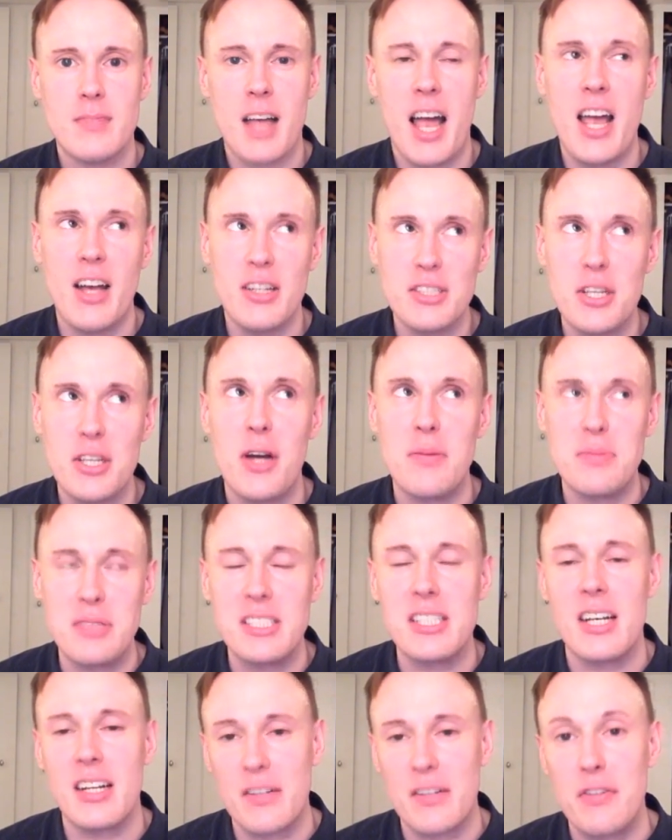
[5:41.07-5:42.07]
I also hope to
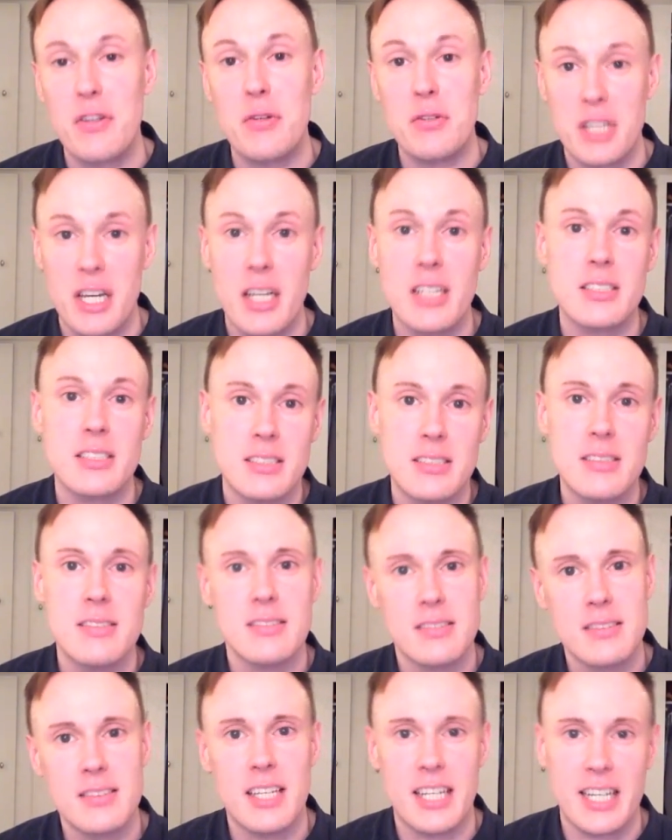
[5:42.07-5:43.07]
suck a few dicks,
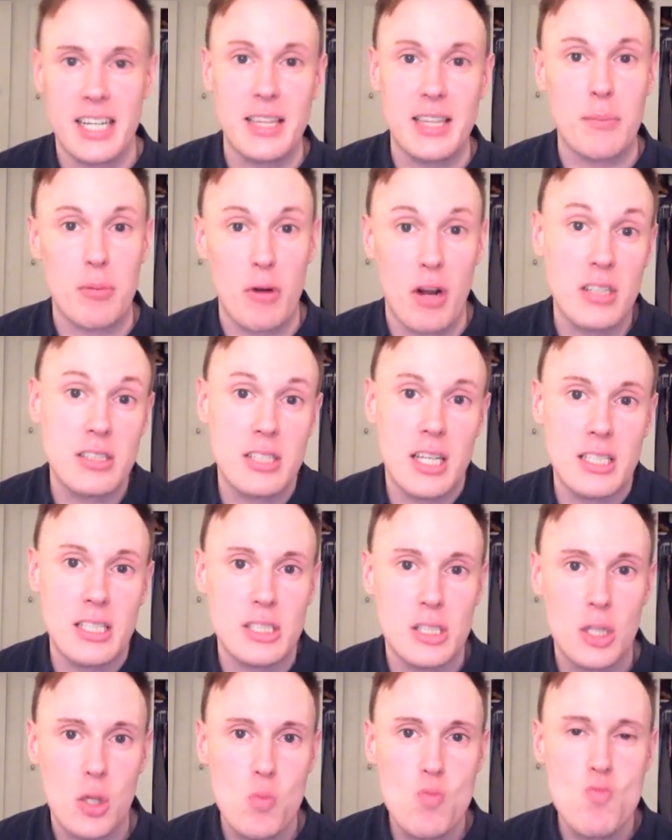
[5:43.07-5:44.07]
like in the
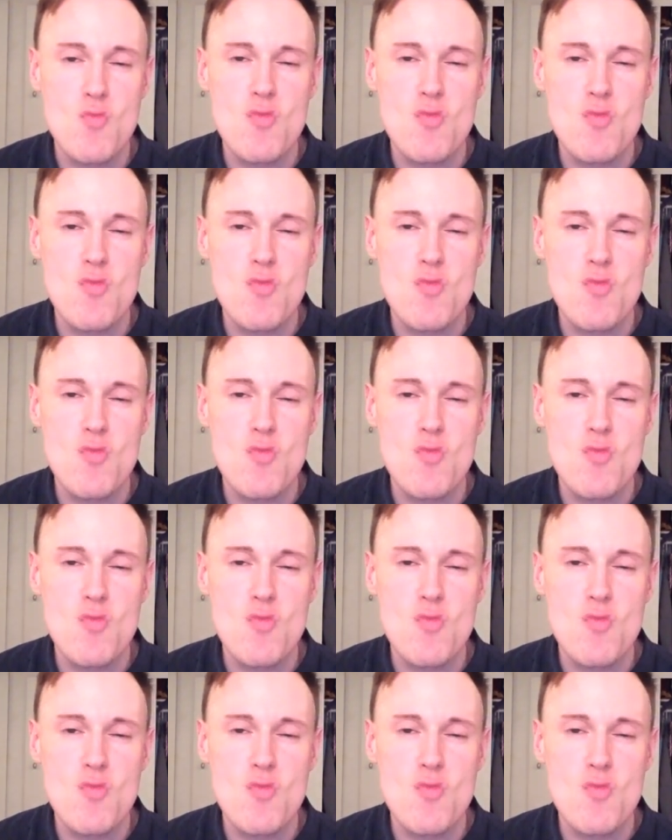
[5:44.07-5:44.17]
process.